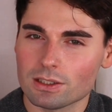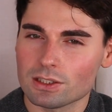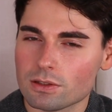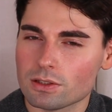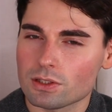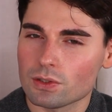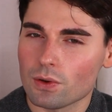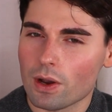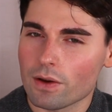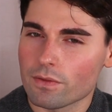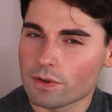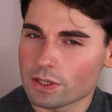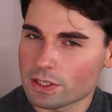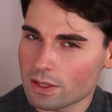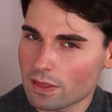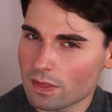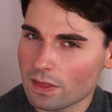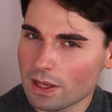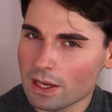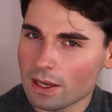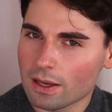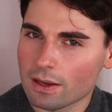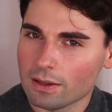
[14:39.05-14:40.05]
So I was
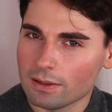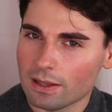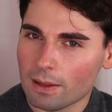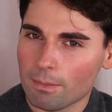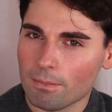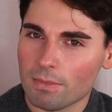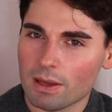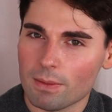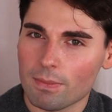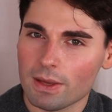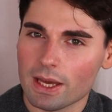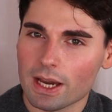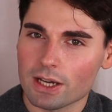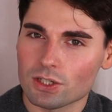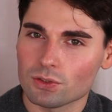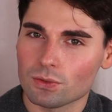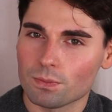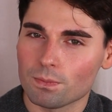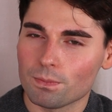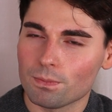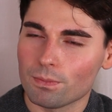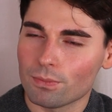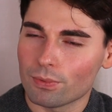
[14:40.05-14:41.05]
thinking that maybe I
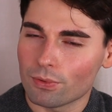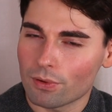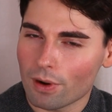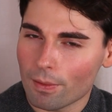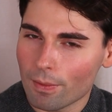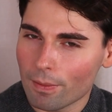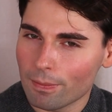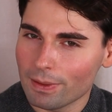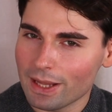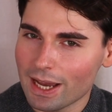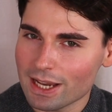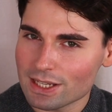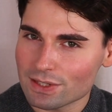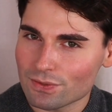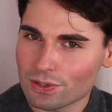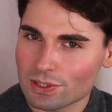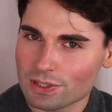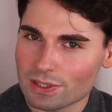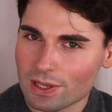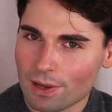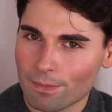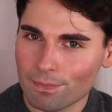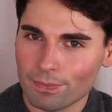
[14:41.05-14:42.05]
should probably ask
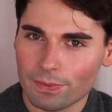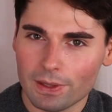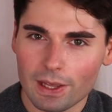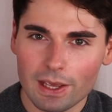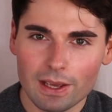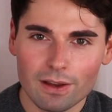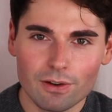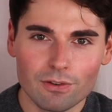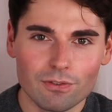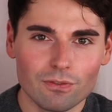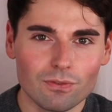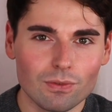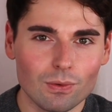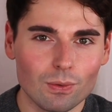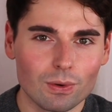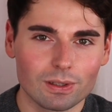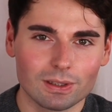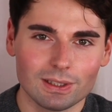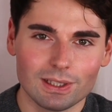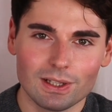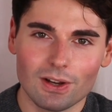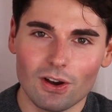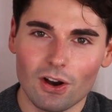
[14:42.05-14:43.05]
for something
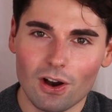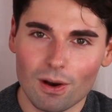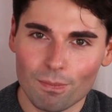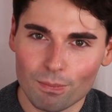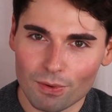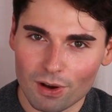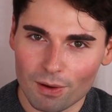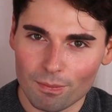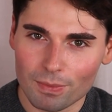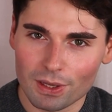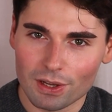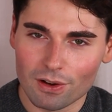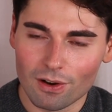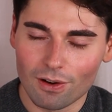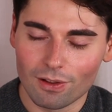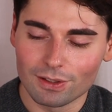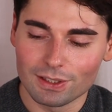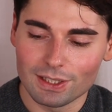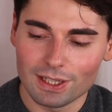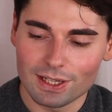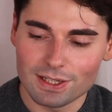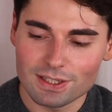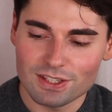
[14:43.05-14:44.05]
for the upcoming
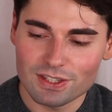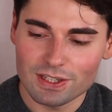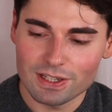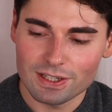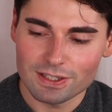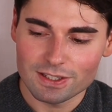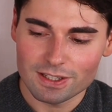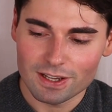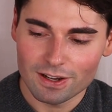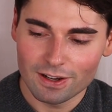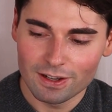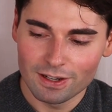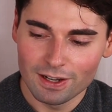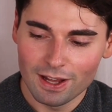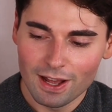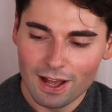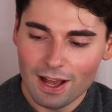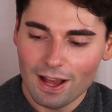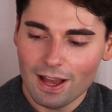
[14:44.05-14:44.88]
holiday season.